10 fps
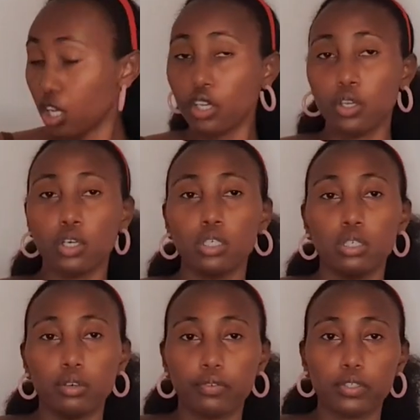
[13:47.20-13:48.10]
no,
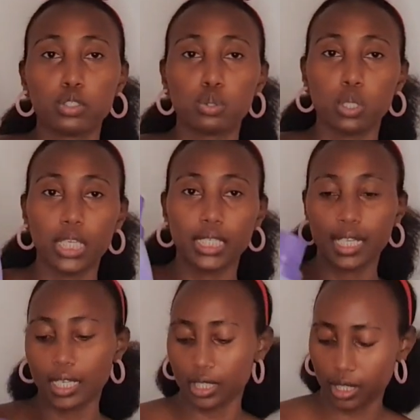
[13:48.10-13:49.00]
for 2
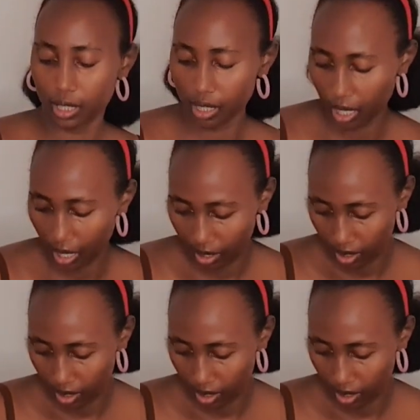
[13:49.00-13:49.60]
liters, yeah,